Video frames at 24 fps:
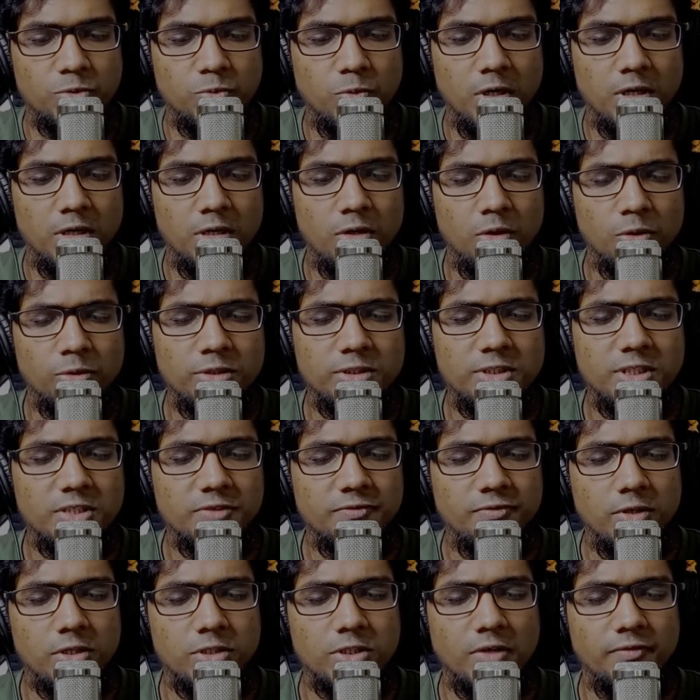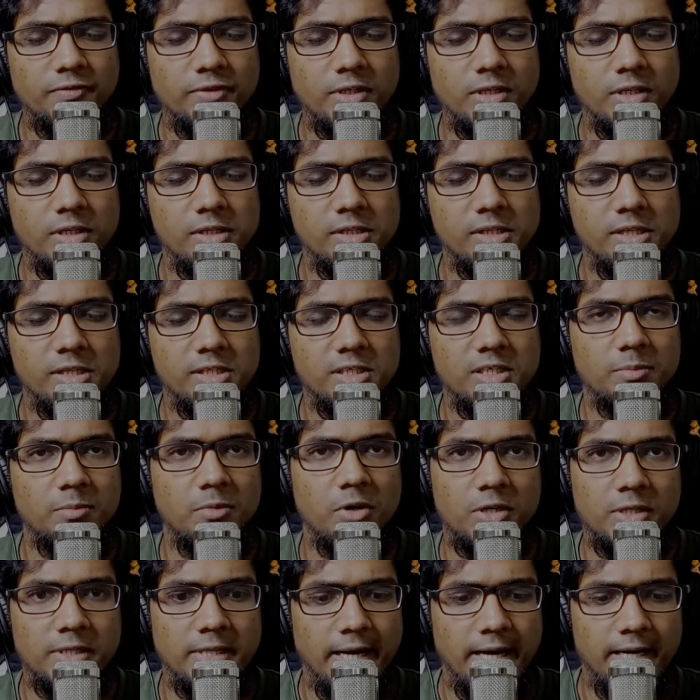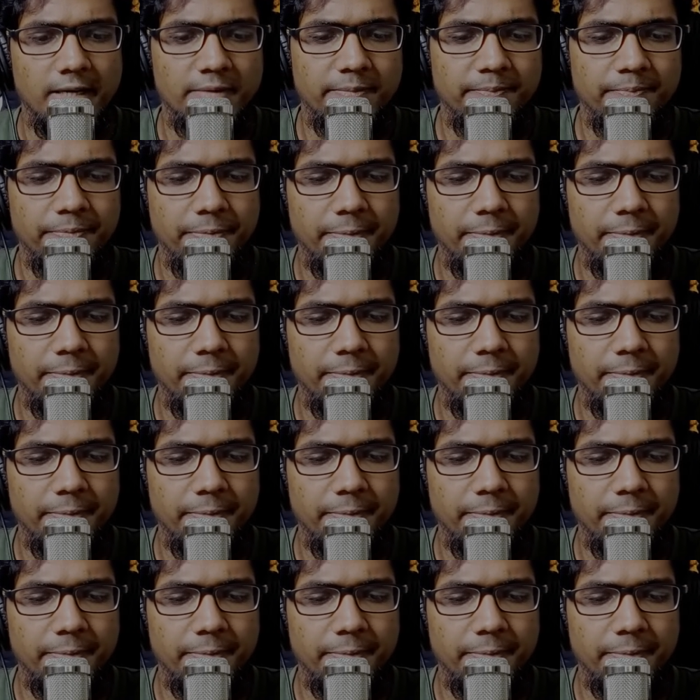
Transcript: one knows this philosophical system or that.